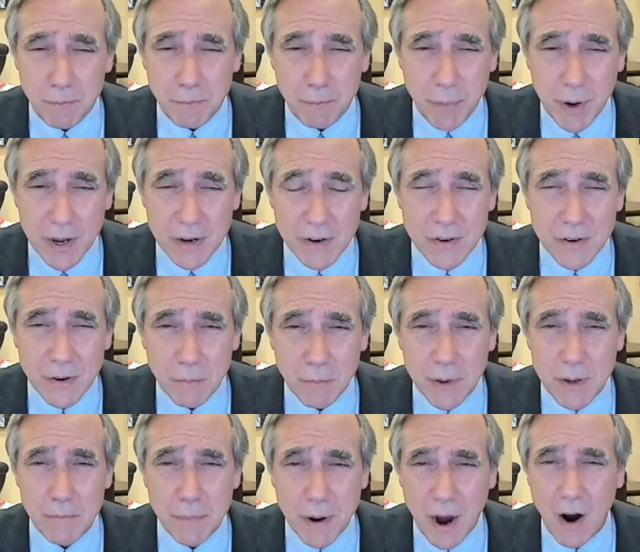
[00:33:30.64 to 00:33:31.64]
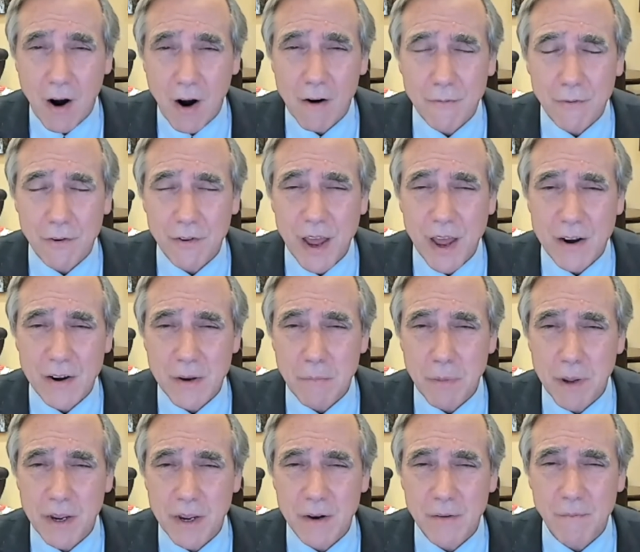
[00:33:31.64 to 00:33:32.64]
But to be powerful in that
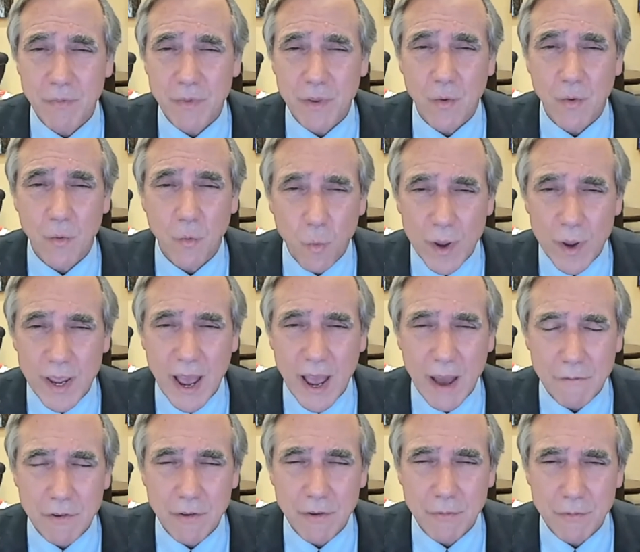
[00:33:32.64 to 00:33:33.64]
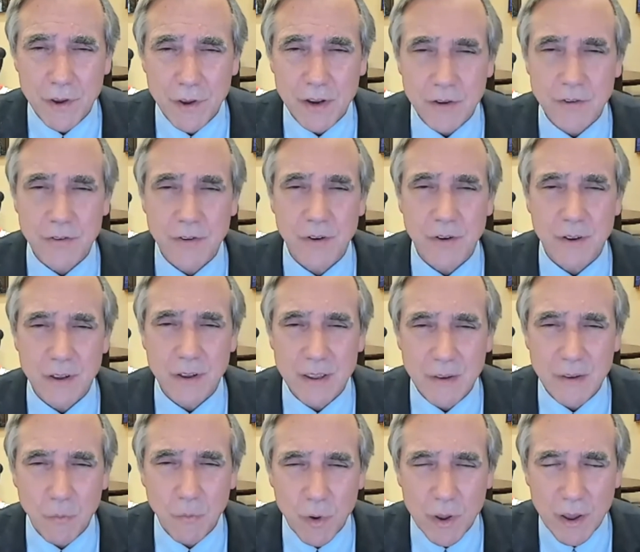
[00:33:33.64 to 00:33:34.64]
debate, we have to fix
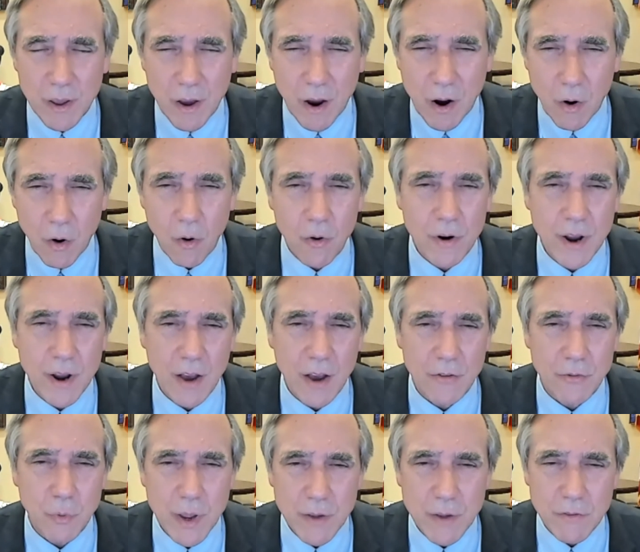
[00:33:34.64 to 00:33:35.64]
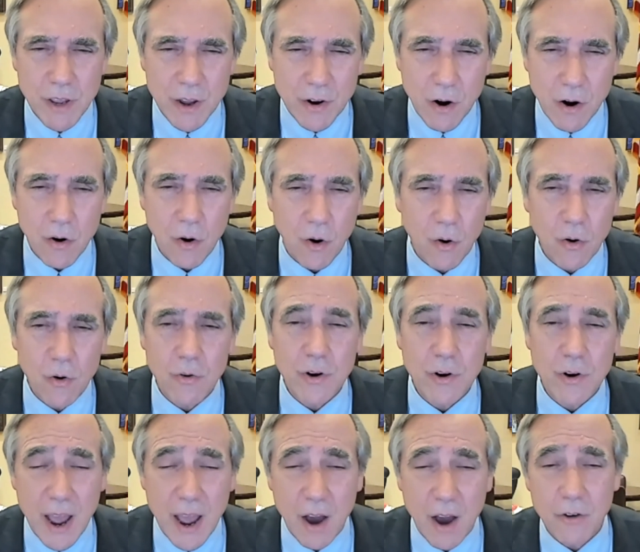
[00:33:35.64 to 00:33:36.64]
with our own house. We have to get our own
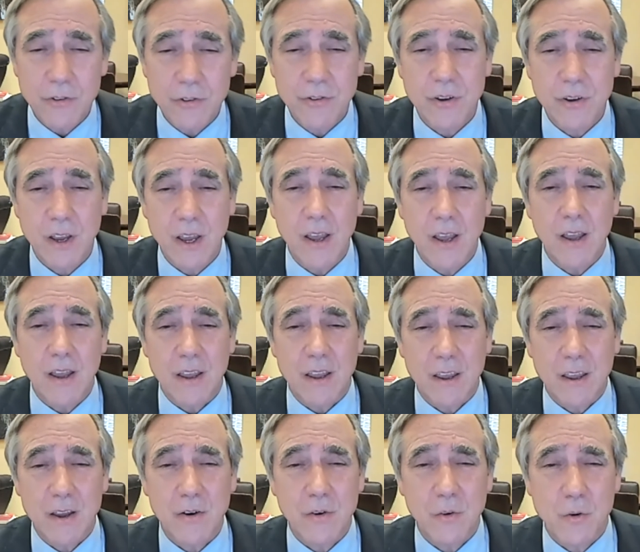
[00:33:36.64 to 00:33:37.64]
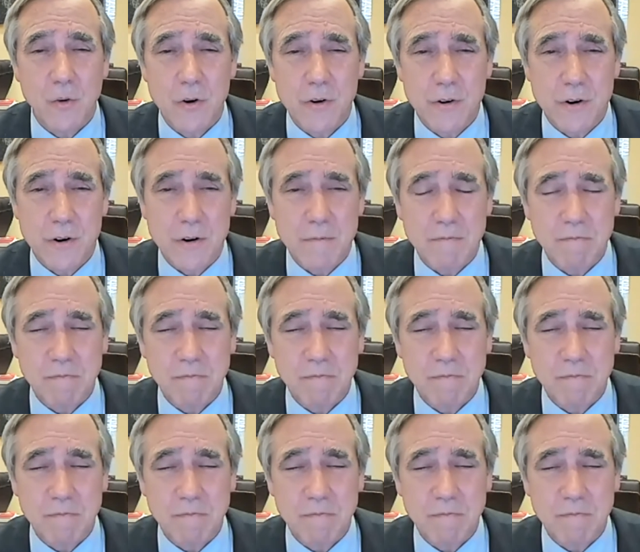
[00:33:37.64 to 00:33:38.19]
house in order.